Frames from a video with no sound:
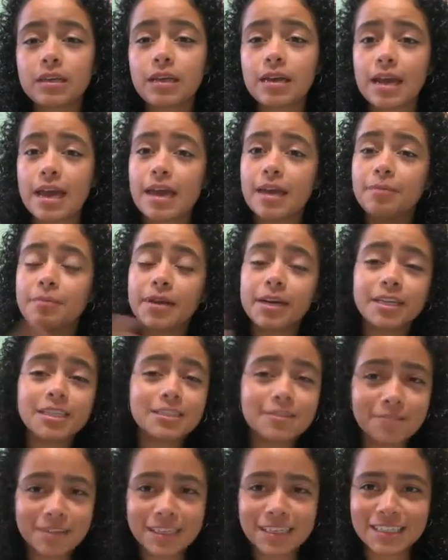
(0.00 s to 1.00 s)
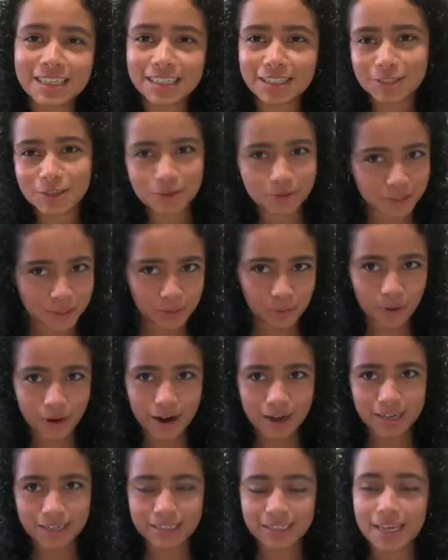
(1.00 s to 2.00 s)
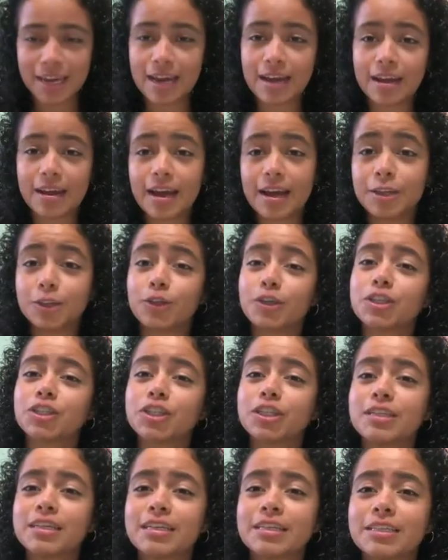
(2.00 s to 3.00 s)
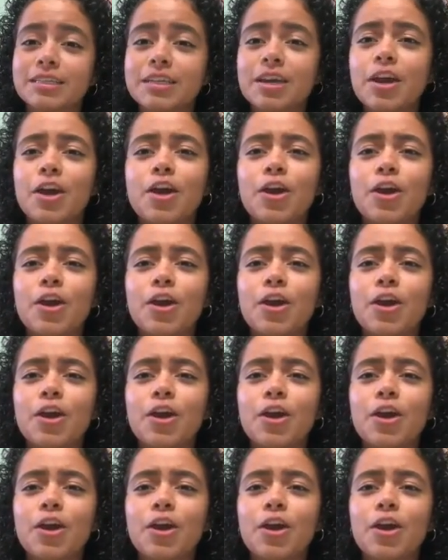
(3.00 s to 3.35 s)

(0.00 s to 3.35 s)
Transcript: And because of this, it's no surprise that hydration is